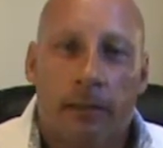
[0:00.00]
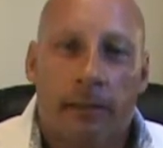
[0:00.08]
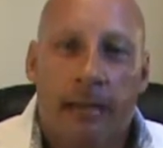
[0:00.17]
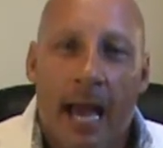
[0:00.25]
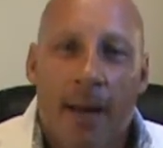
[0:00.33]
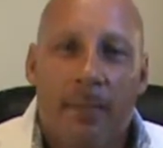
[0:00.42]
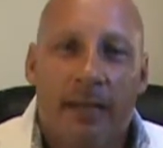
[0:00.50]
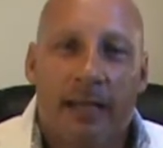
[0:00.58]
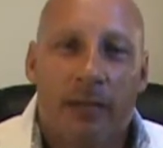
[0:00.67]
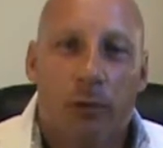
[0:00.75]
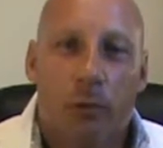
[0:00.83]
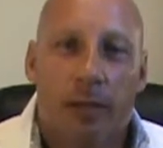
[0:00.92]
tapping
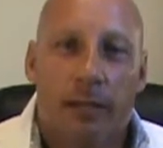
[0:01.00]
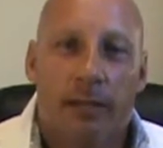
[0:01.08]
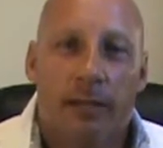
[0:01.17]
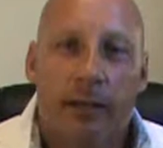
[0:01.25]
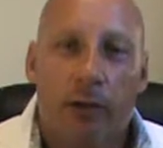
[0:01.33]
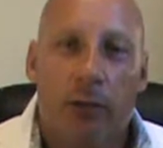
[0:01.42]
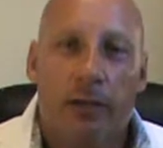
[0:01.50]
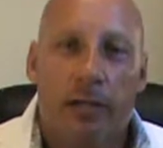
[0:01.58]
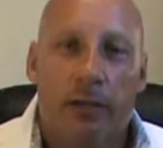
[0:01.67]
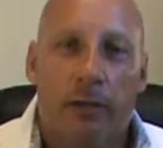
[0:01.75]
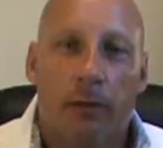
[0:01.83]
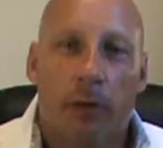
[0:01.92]
into it
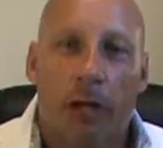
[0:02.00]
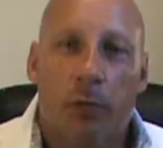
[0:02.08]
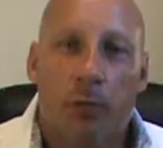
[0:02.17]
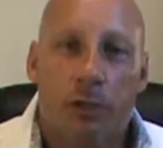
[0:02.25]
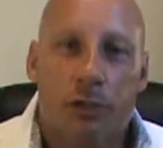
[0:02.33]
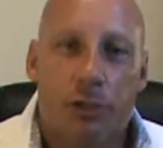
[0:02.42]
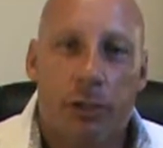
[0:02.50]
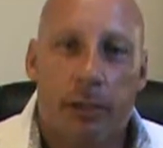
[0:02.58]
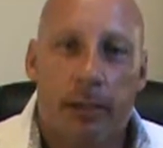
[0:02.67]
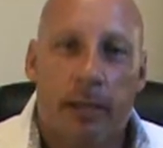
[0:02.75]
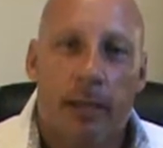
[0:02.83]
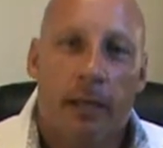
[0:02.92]
nearly like we
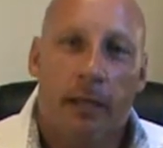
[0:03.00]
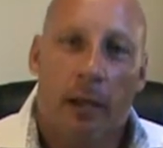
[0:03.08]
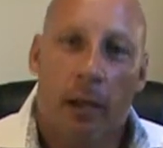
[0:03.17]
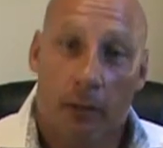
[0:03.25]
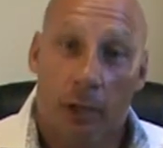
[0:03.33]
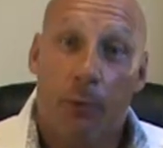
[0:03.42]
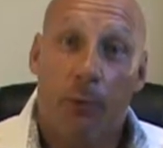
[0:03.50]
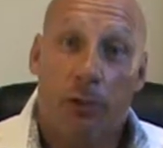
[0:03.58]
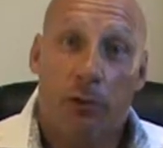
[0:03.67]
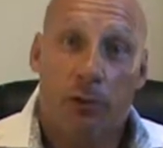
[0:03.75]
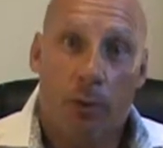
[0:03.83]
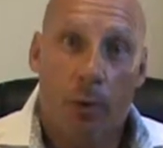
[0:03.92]
should and like we
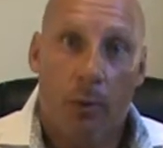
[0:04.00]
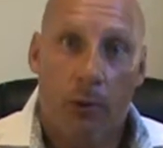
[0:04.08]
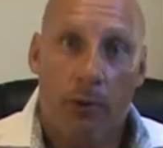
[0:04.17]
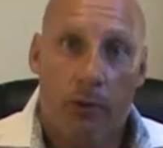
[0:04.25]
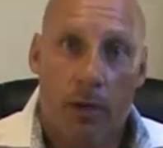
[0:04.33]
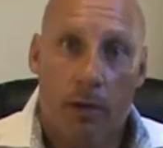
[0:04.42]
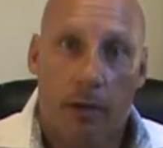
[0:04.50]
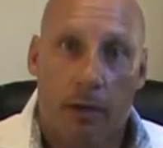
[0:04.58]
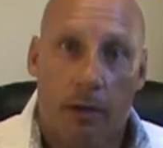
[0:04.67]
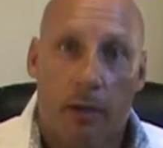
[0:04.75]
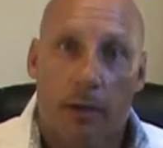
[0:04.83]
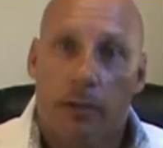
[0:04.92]
used to when we were
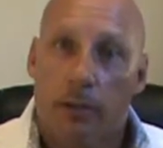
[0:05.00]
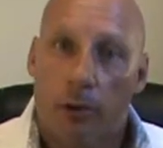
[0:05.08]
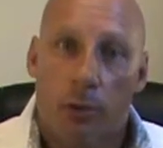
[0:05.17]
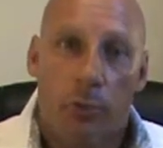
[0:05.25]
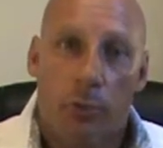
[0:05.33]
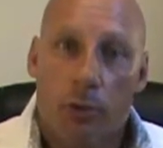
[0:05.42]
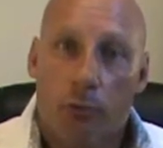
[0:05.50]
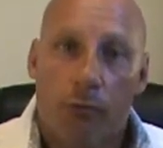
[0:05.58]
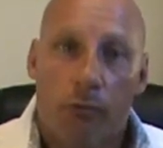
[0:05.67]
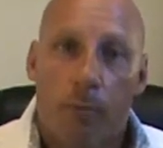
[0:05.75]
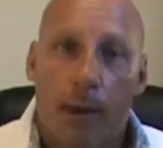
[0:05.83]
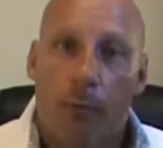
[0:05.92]
younger. You know, when you
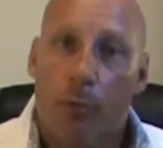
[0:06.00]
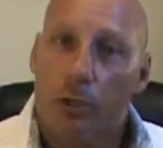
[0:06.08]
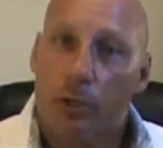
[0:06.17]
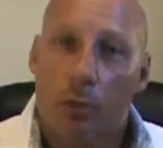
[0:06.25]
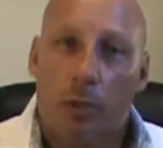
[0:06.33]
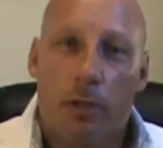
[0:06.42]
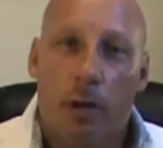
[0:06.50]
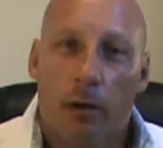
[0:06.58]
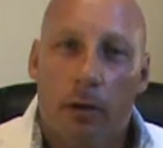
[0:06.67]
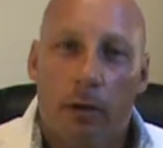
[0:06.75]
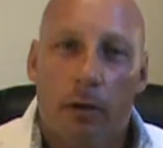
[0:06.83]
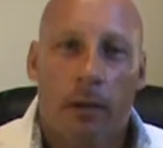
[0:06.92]
remember when you were
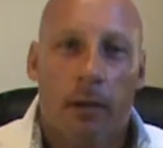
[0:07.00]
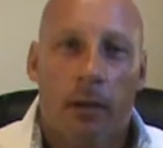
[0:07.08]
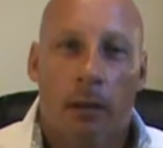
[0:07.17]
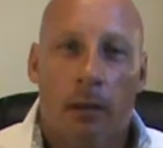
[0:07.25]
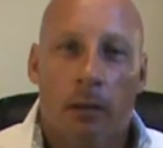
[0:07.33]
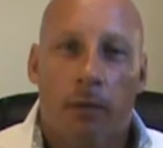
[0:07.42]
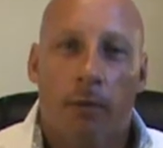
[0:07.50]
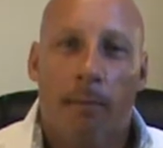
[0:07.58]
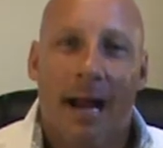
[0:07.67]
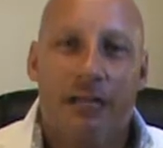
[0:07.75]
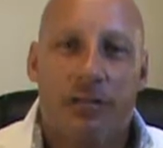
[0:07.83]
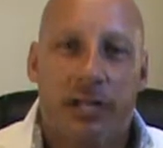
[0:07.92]
younger, your
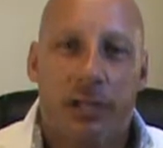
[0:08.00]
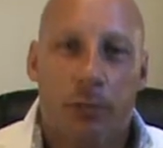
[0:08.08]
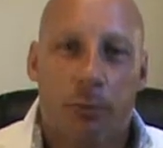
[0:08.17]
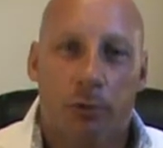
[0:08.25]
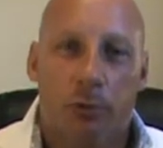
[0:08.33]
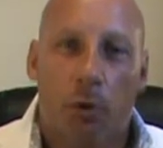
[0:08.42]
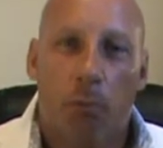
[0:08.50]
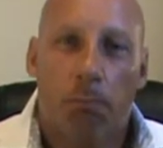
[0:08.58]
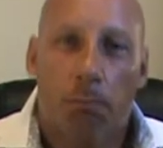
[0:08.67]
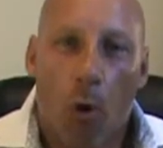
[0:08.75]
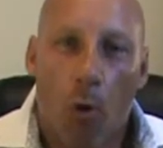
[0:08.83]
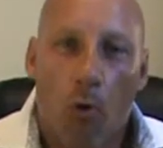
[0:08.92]
imagination was so
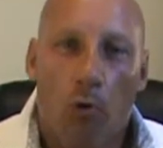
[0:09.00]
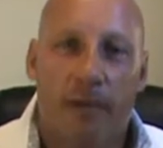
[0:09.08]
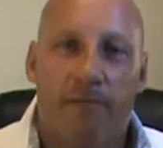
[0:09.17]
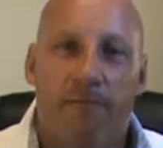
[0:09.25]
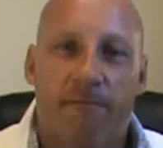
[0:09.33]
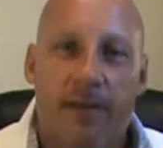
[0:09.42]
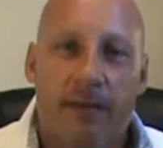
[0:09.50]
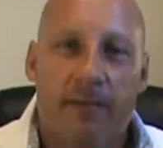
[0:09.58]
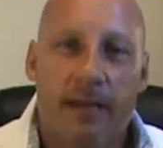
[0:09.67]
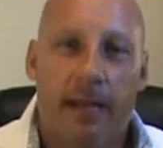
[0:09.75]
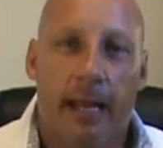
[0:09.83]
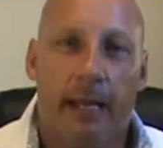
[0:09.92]
bold and
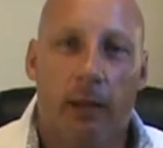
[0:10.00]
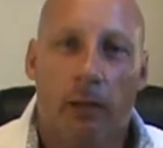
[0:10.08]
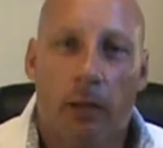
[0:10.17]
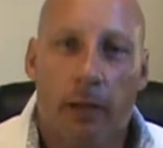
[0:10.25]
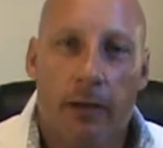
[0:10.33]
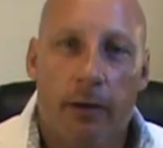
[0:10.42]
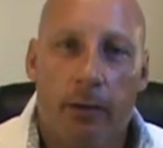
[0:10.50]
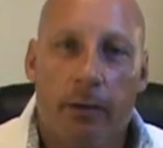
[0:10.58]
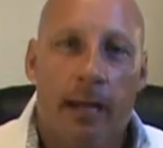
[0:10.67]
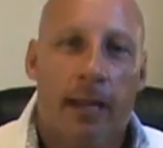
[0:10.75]
vivid and clear